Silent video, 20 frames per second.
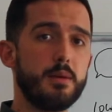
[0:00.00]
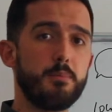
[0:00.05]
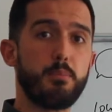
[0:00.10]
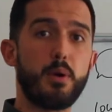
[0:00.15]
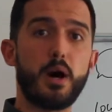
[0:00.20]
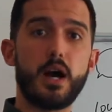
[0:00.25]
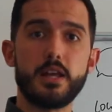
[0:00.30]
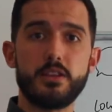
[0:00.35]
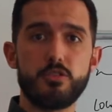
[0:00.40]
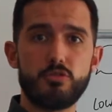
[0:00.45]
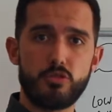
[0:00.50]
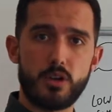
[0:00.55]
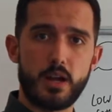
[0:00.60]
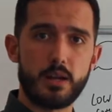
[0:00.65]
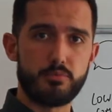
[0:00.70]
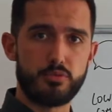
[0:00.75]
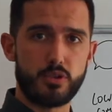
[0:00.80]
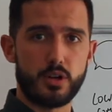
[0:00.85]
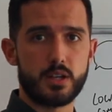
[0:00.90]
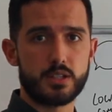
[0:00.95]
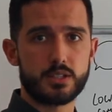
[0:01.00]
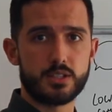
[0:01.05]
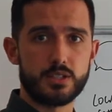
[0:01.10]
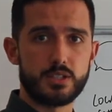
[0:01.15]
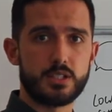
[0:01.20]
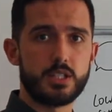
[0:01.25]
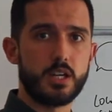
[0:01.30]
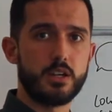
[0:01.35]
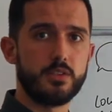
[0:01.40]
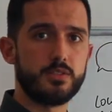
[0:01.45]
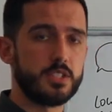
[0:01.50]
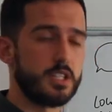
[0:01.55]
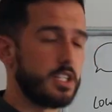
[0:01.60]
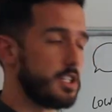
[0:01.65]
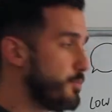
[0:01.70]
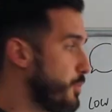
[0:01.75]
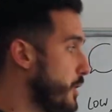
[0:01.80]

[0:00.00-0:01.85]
buy the right products and services.